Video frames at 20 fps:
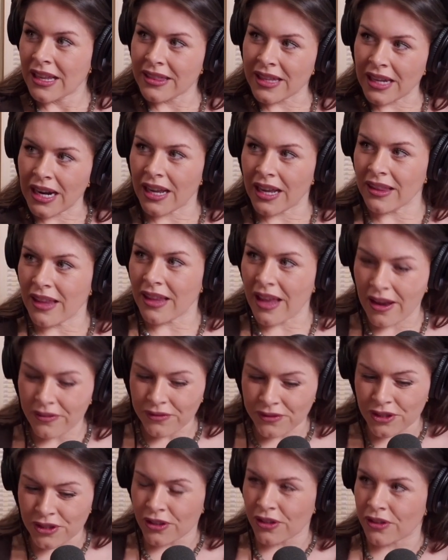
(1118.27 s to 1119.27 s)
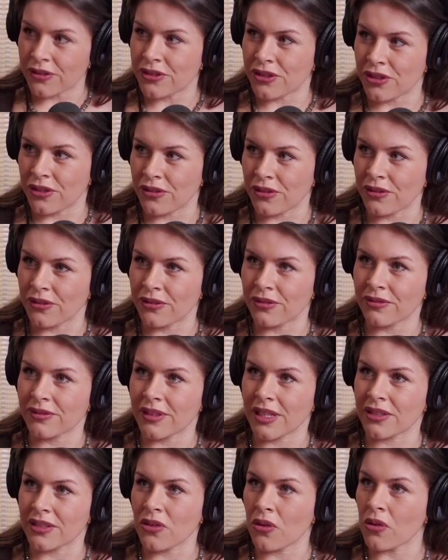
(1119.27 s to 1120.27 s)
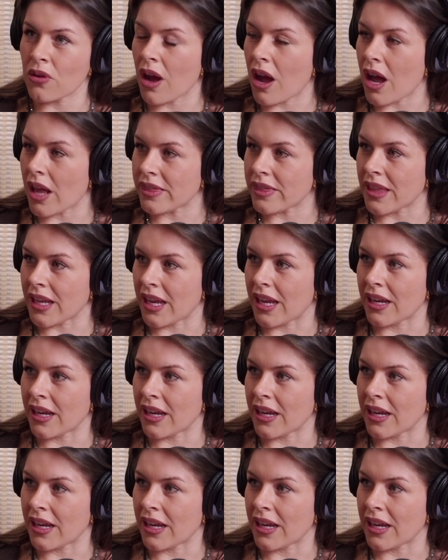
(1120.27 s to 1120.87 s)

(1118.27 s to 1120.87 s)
That I left to go do this whole God thing.